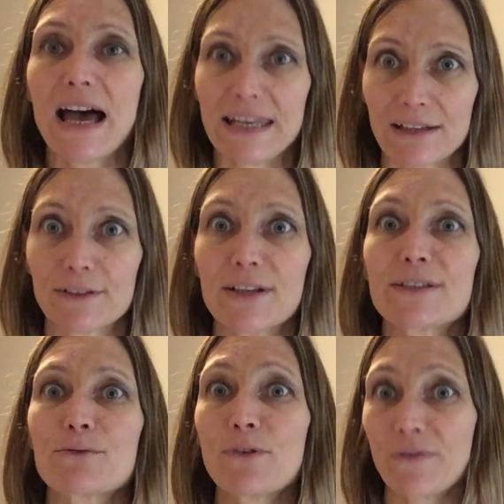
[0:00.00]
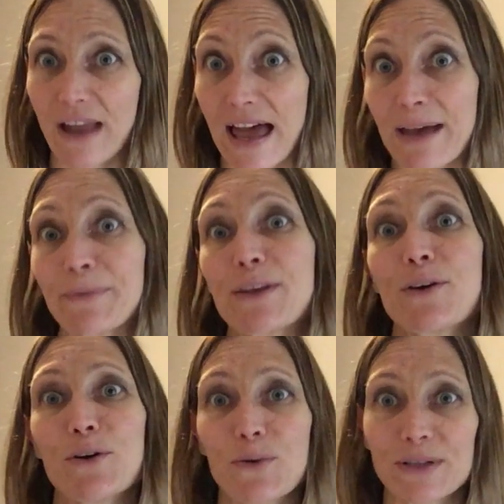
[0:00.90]
an illness or a flare
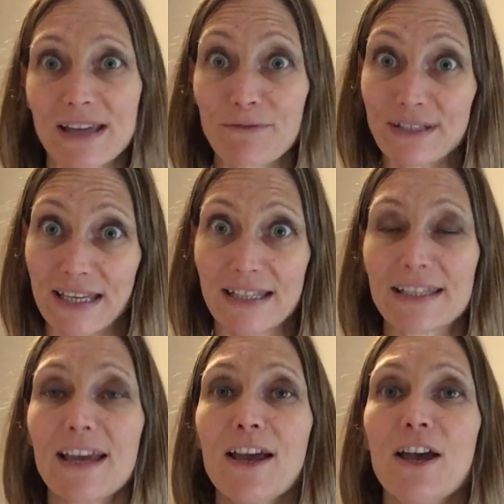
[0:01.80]
or whatever it is,